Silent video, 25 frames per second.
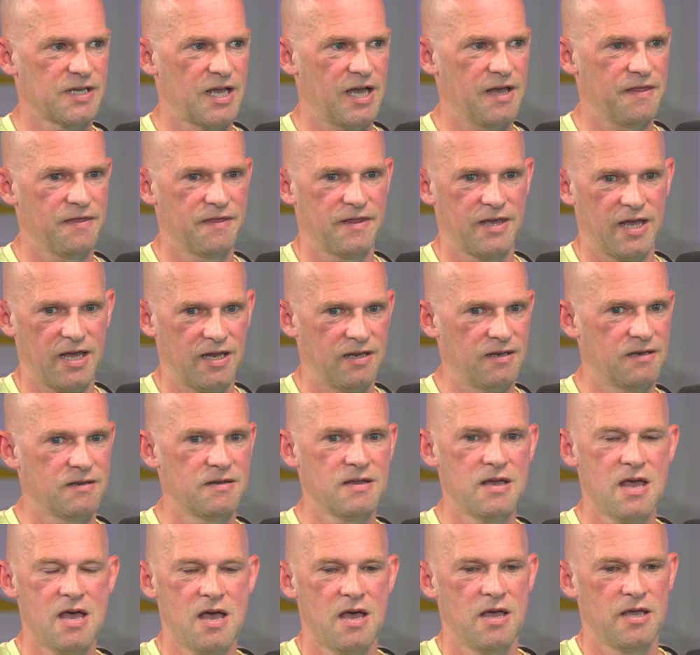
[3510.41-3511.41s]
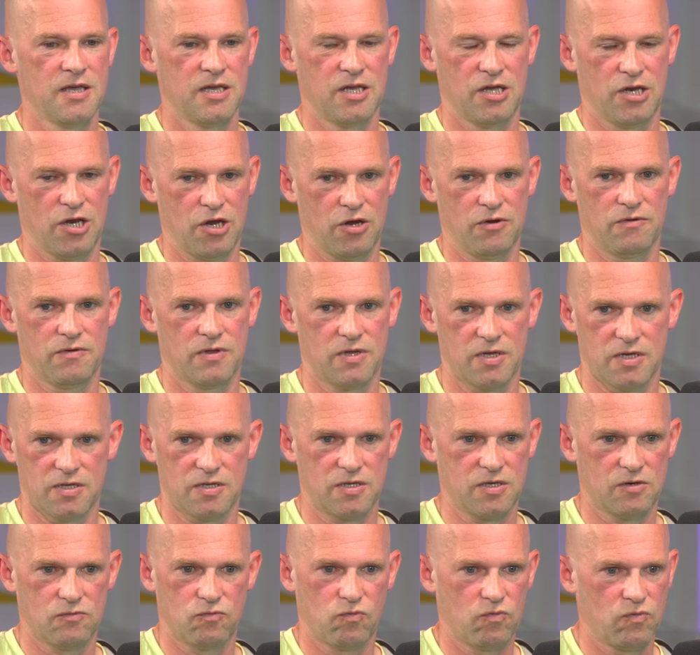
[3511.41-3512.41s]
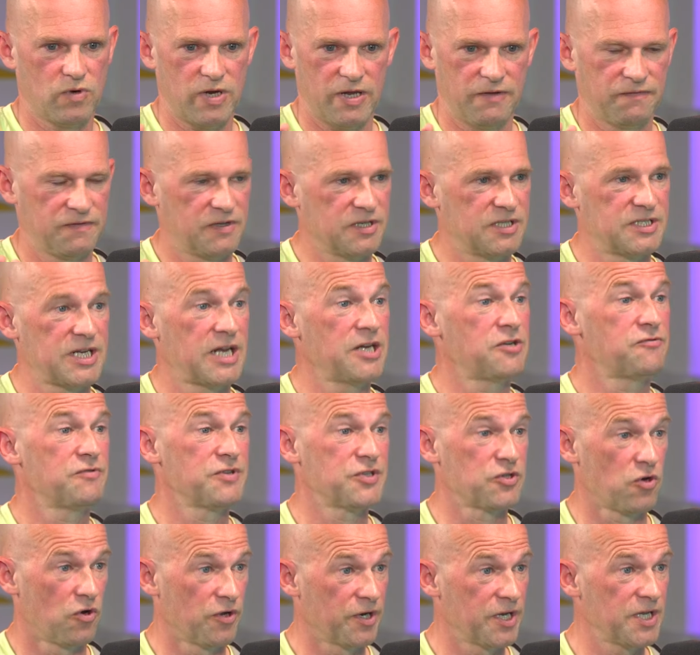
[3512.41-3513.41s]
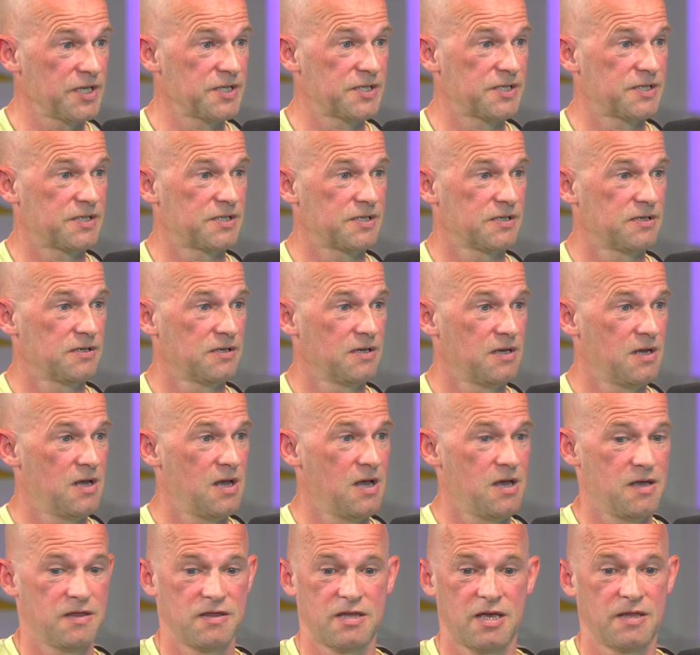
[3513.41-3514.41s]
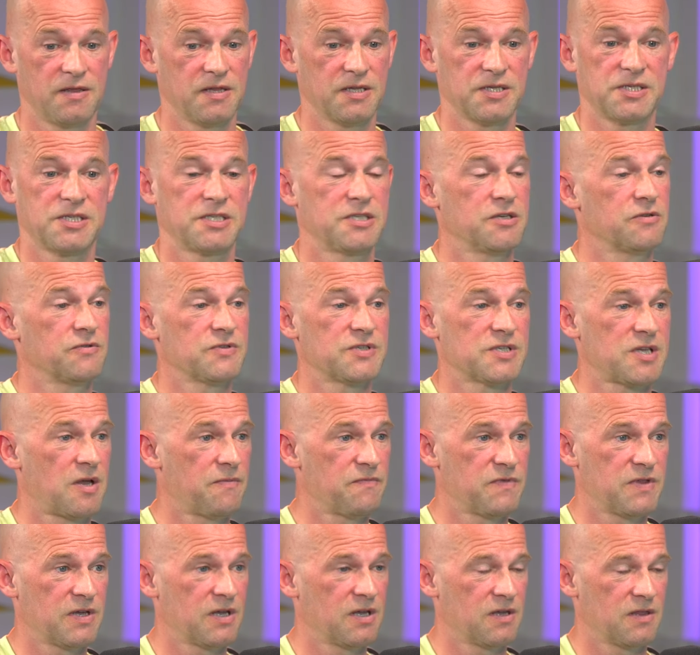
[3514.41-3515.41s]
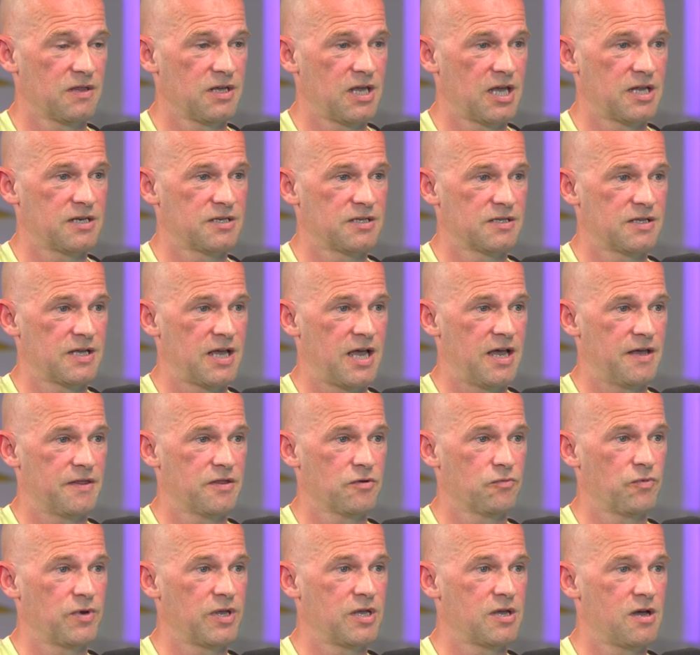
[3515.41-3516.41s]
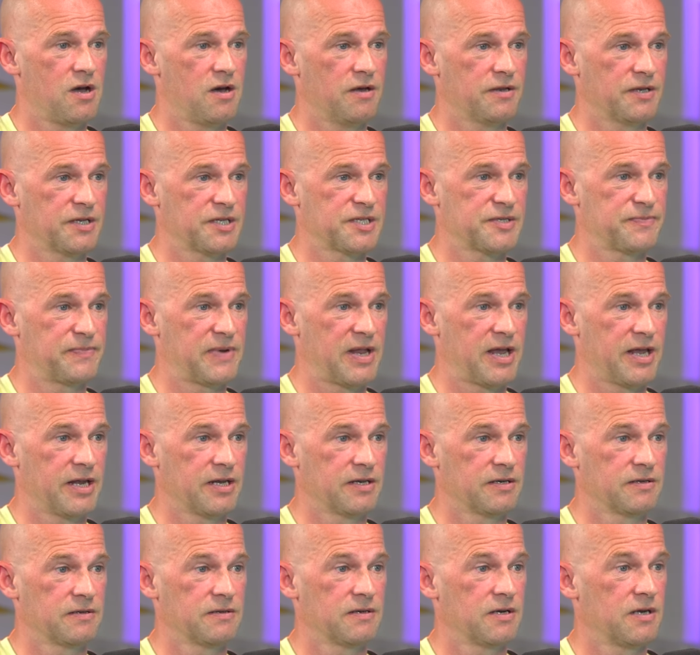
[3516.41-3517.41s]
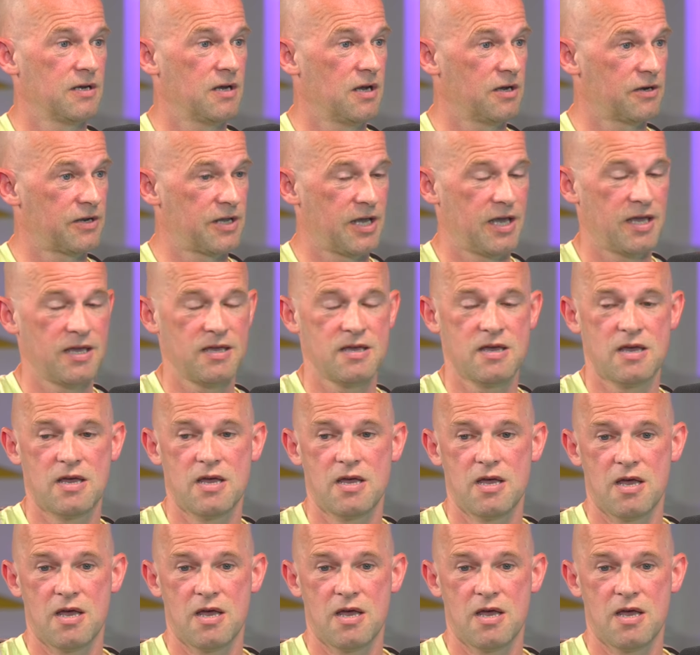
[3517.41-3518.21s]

And then, you know, if the data is honest, then there's still something at the end of that we can't explain. Okay?